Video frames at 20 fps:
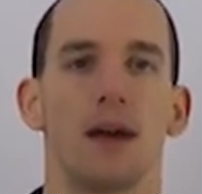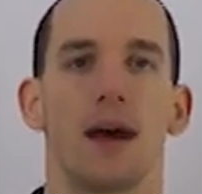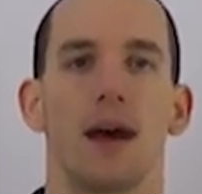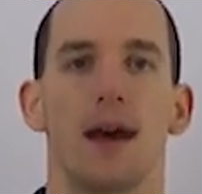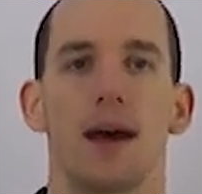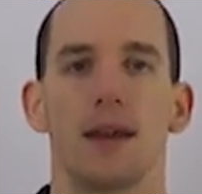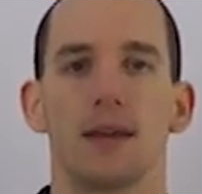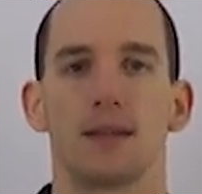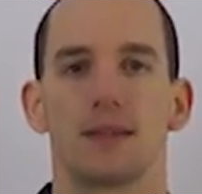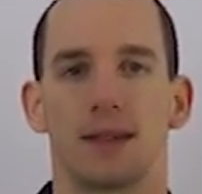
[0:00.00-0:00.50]

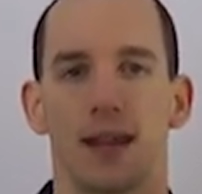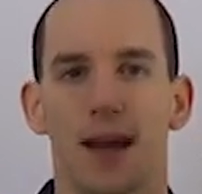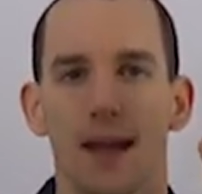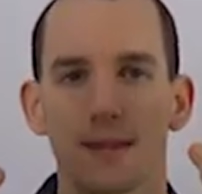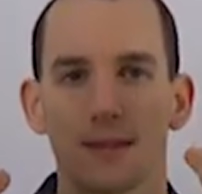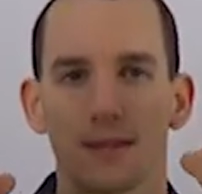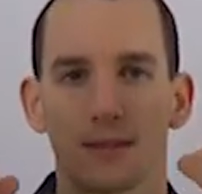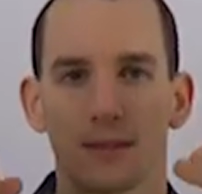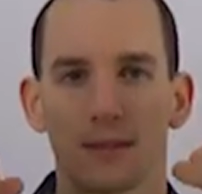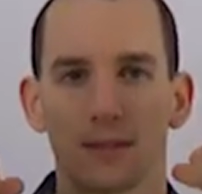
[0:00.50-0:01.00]
And
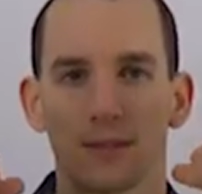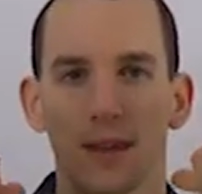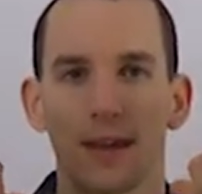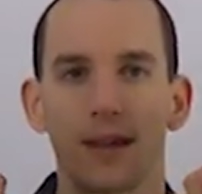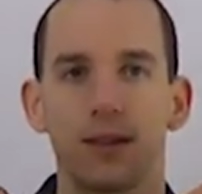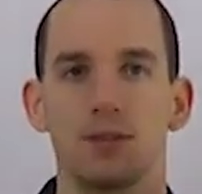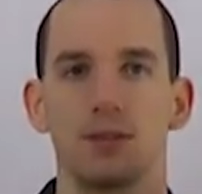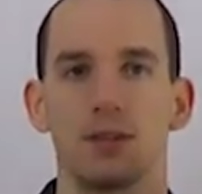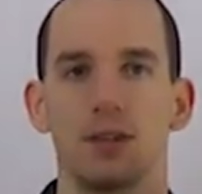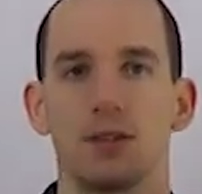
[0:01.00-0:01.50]
that
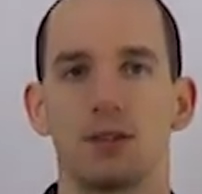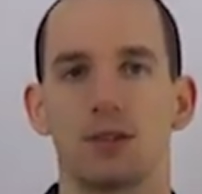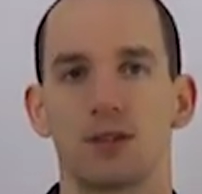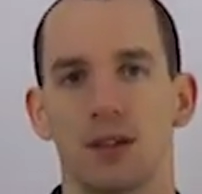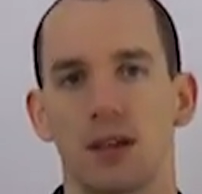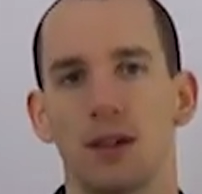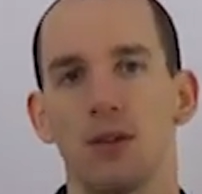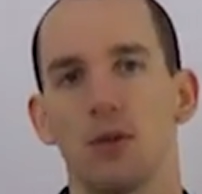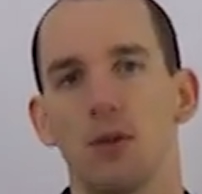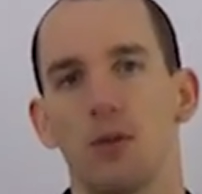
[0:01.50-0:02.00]
takes a
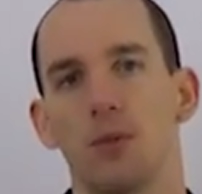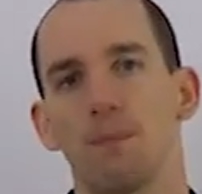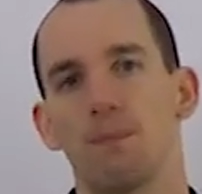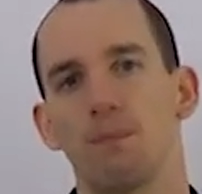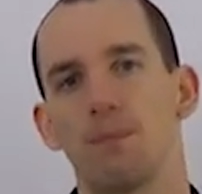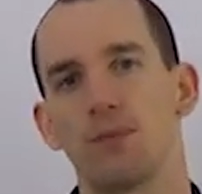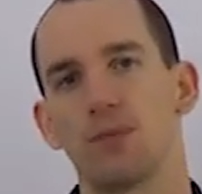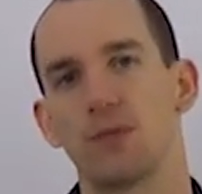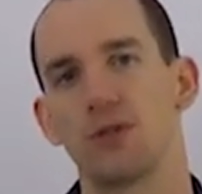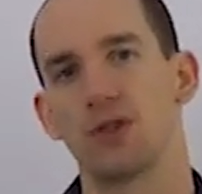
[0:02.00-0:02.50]
skill
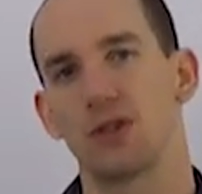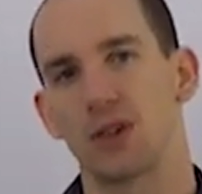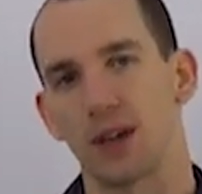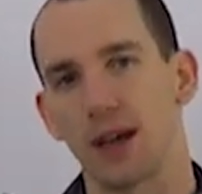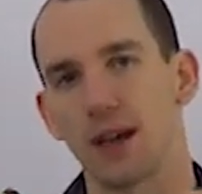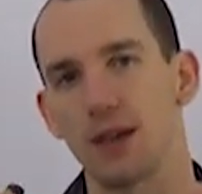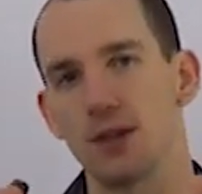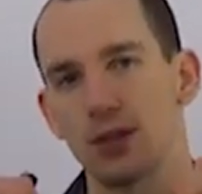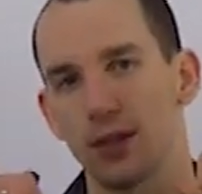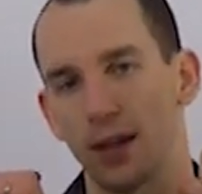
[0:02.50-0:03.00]

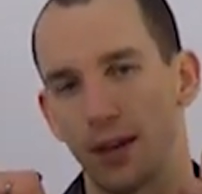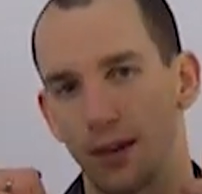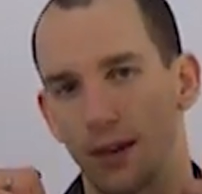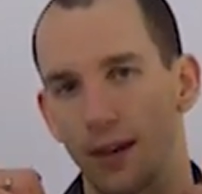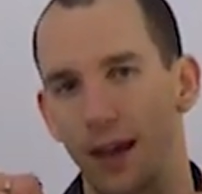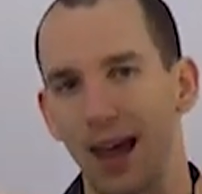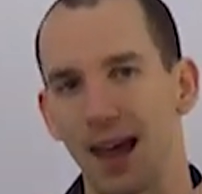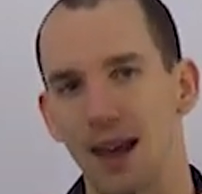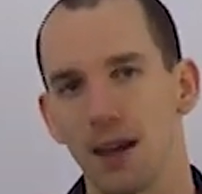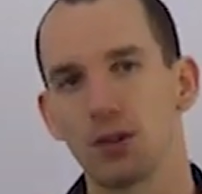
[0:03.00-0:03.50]
change and
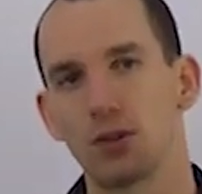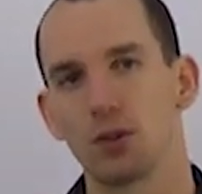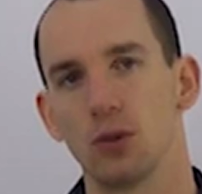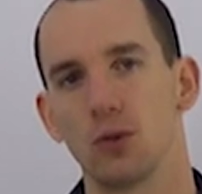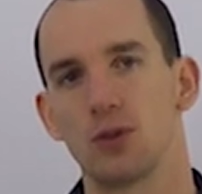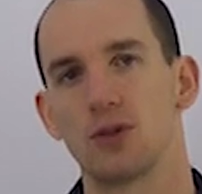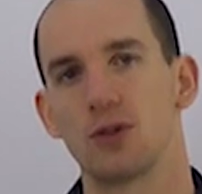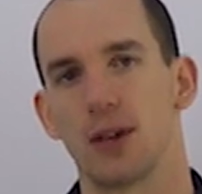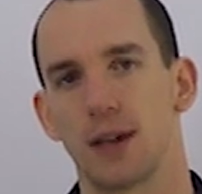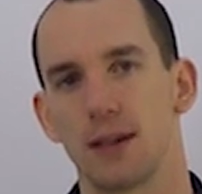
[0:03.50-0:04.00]
an
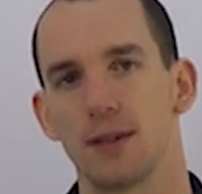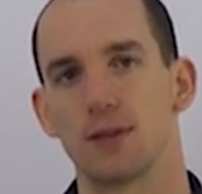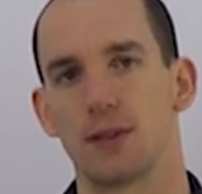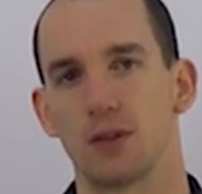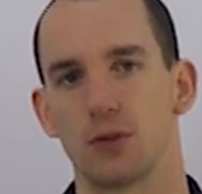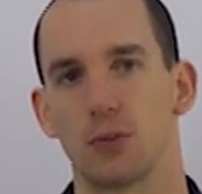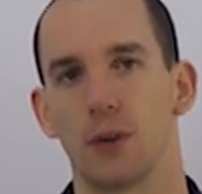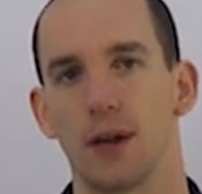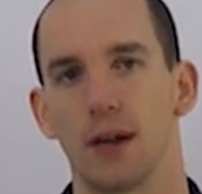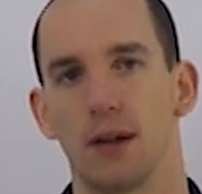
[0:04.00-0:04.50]
attitude change
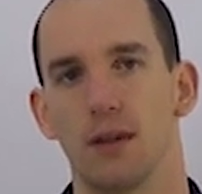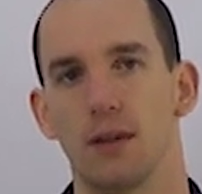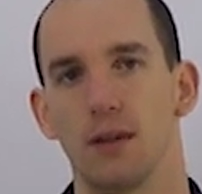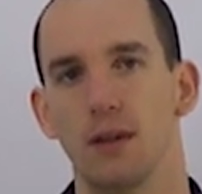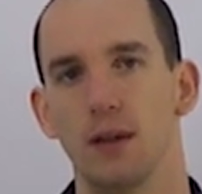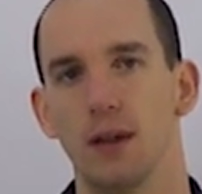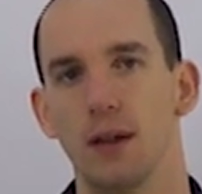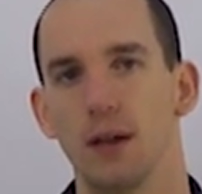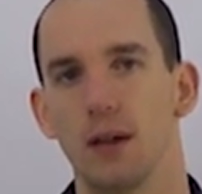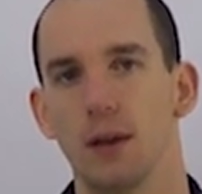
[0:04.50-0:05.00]
as
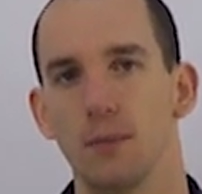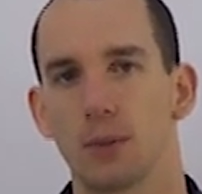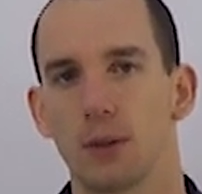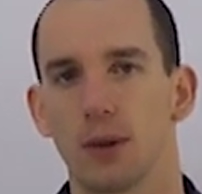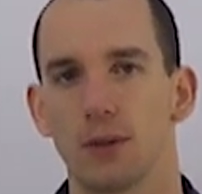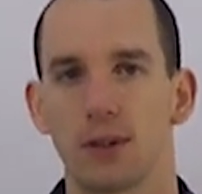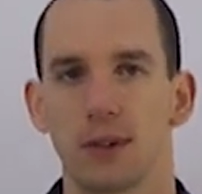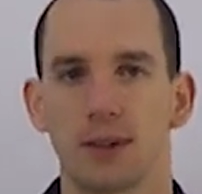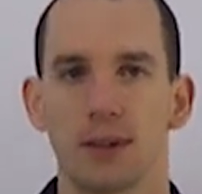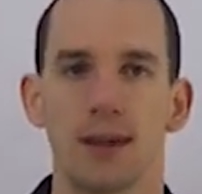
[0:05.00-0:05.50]
well.
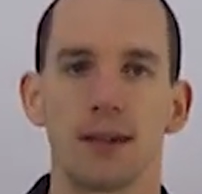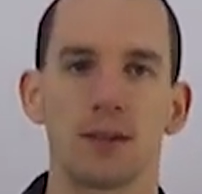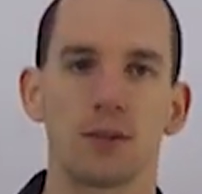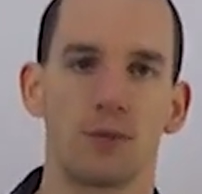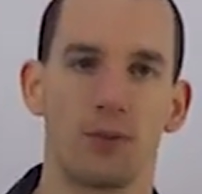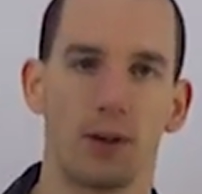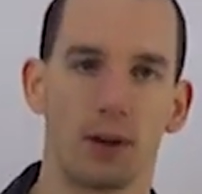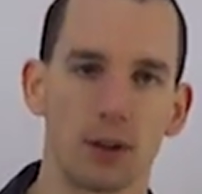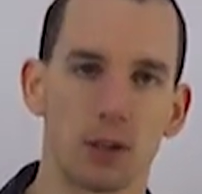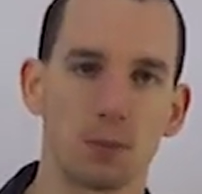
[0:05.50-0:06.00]
Because it takes
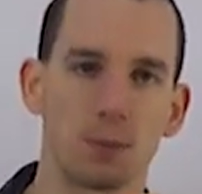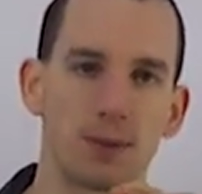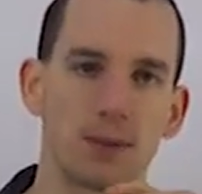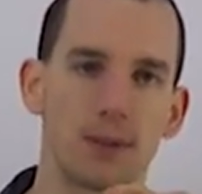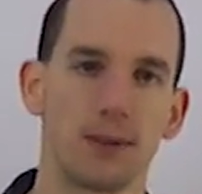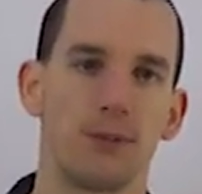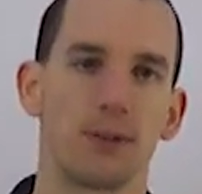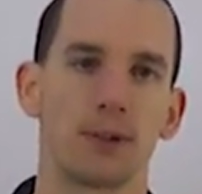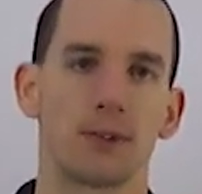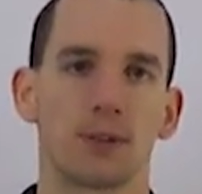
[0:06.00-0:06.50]
very
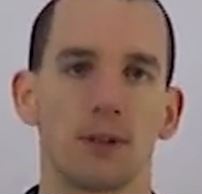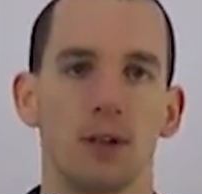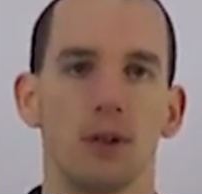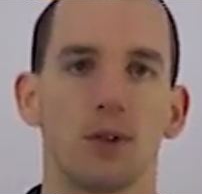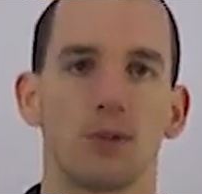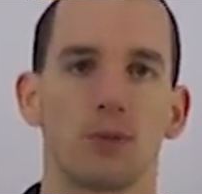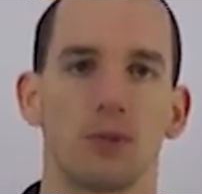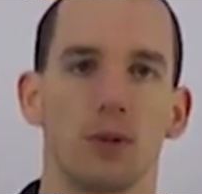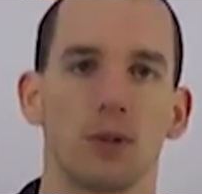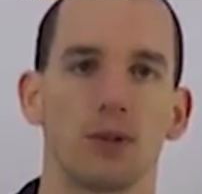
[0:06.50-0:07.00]
specific
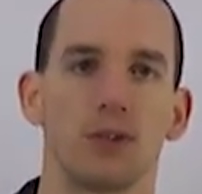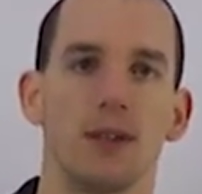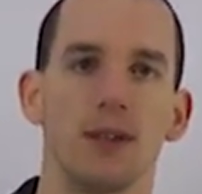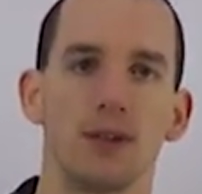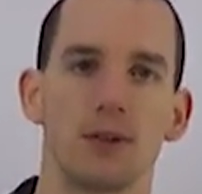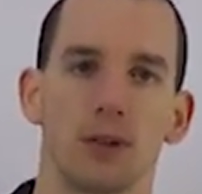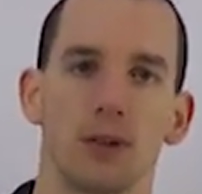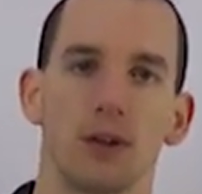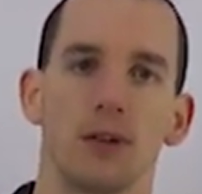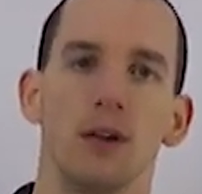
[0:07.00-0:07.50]
skills for a
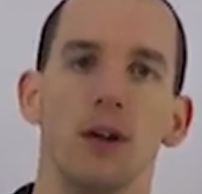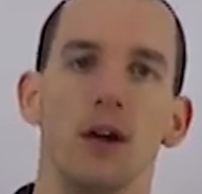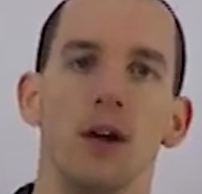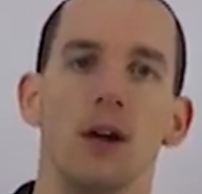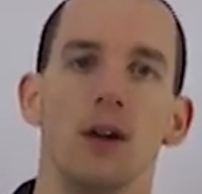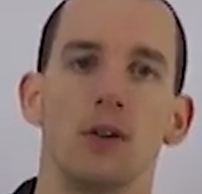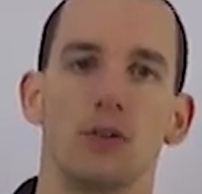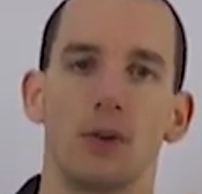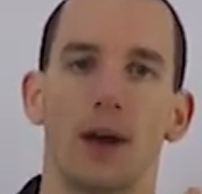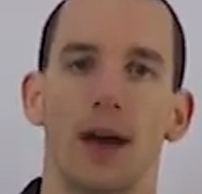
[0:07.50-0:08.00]
teacher
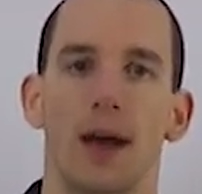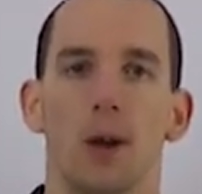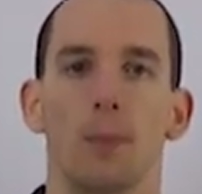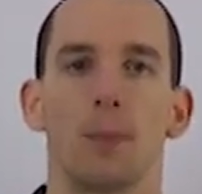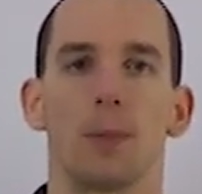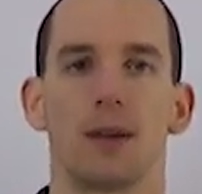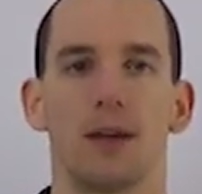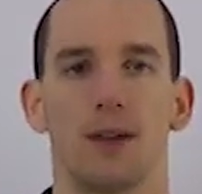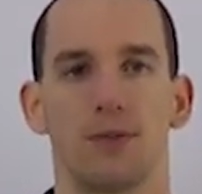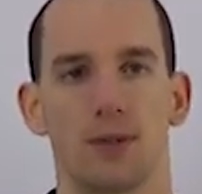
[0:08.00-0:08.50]
to
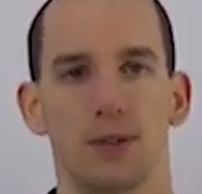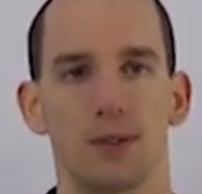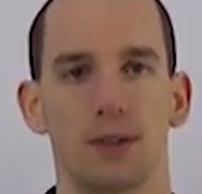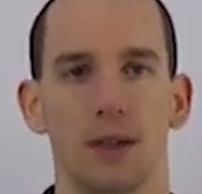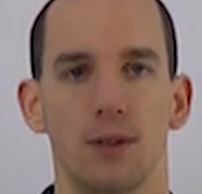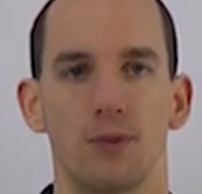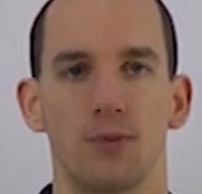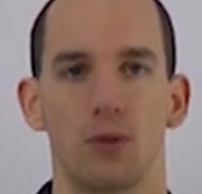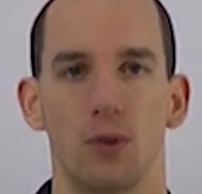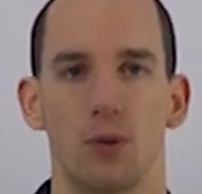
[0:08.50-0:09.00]
help a gifted
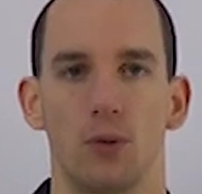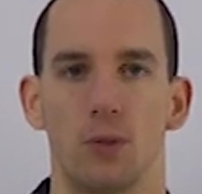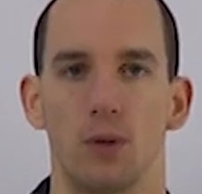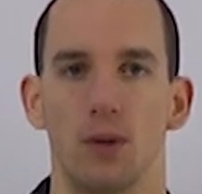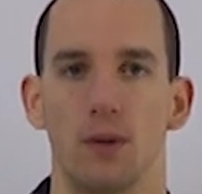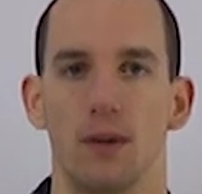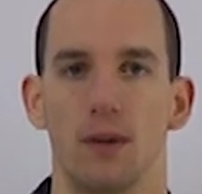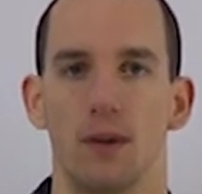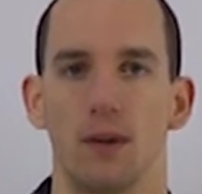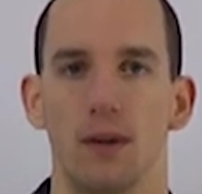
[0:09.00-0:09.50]
kid
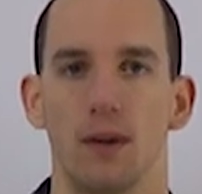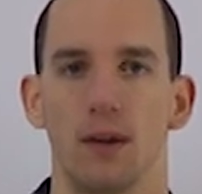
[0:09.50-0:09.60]
forward.